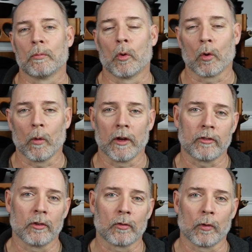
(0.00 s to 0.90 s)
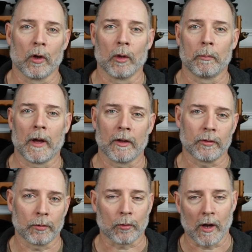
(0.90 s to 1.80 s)
some more questions from my
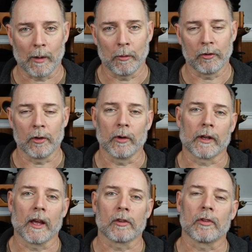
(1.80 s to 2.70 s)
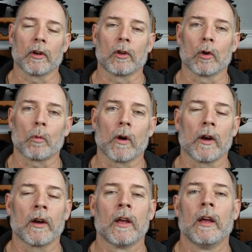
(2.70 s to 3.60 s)
subscribers here at Cast Iron
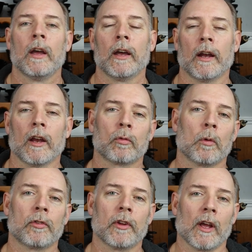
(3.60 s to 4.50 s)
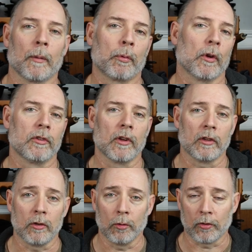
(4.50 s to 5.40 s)
Cookware, and I just want to say I
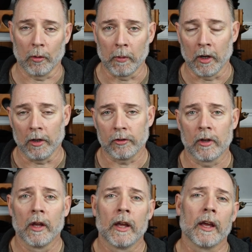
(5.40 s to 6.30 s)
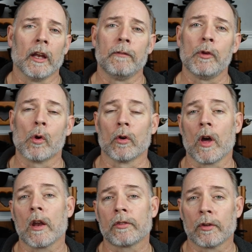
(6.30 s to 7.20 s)
appreciate you so much. And if you are
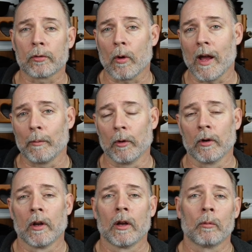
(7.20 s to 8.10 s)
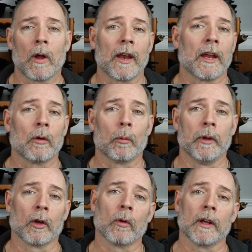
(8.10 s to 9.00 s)
not a subscriber, Right now would
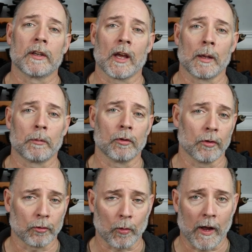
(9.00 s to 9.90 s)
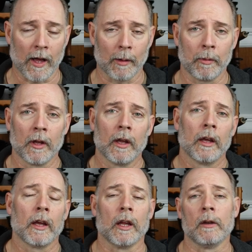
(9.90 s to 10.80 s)
be a great time to subscribe.
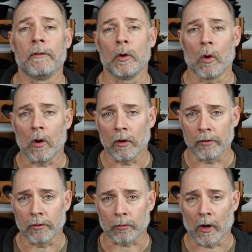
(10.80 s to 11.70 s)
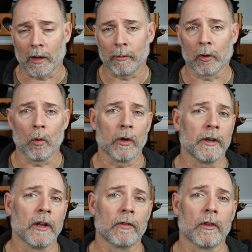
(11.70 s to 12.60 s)
And if you are a subscriber, go ahead
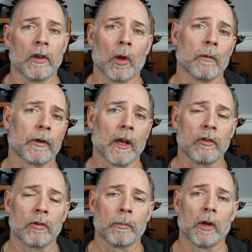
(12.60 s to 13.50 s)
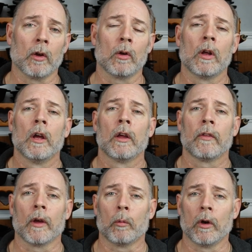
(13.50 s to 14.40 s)
and hit the notification bell.
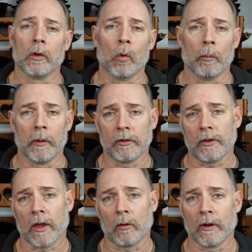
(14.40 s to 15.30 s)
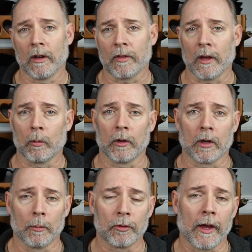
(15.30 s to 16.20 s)
That way you won't miss out on anything when it
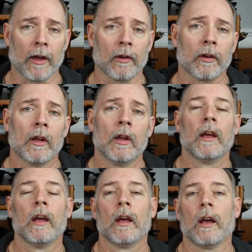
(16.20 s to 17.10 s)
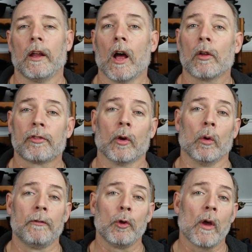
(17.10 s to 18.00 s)
comes out. And
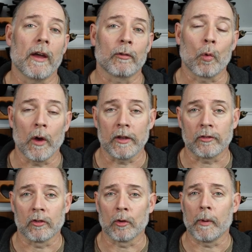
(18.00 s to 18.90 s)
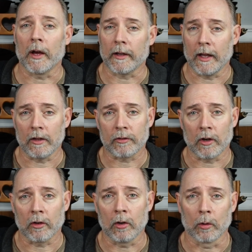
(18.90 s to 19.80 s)
also, if you have questions about cast
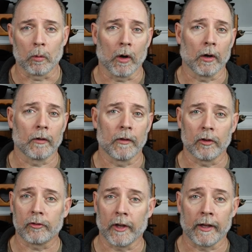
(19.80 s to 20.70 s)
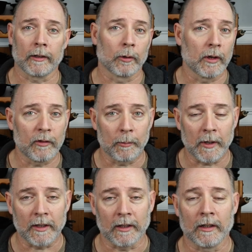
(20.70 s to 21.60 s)
iron cookware, this channel, or even
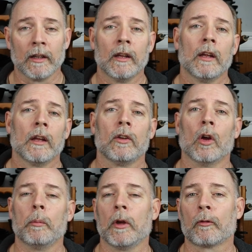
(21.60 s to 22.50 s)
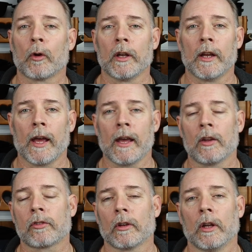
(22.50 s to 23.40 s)
me, don't be afraid to
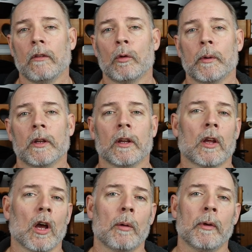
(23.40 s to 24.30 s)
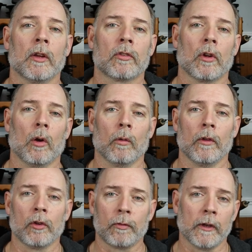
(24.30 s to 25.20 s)
ask. Leave them in the comments
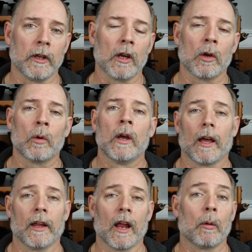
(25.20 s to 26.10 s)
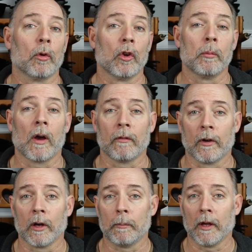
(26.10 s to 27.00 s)
on this video, and I will do my
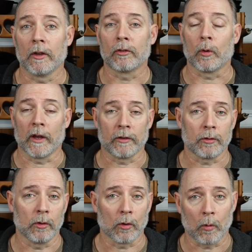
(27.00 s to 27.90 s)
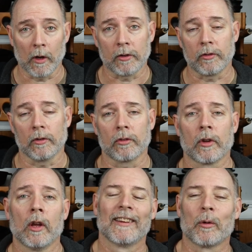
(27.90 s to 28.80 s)
very best to answer your
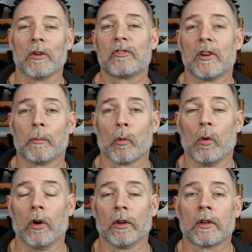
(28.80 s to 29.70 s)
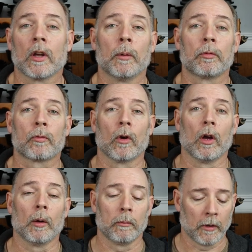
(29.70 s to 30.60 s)
questions. Question number one comes
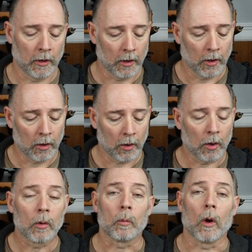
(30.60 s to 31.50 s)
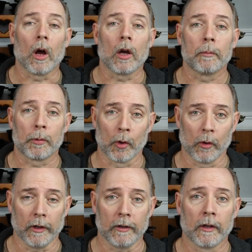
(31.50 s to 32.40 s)
from Rod
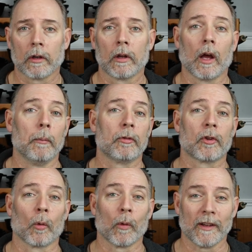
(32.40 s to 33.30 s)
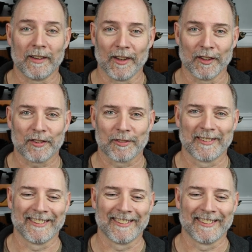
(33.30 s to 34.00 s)
Pruitt. I'm just going to read this.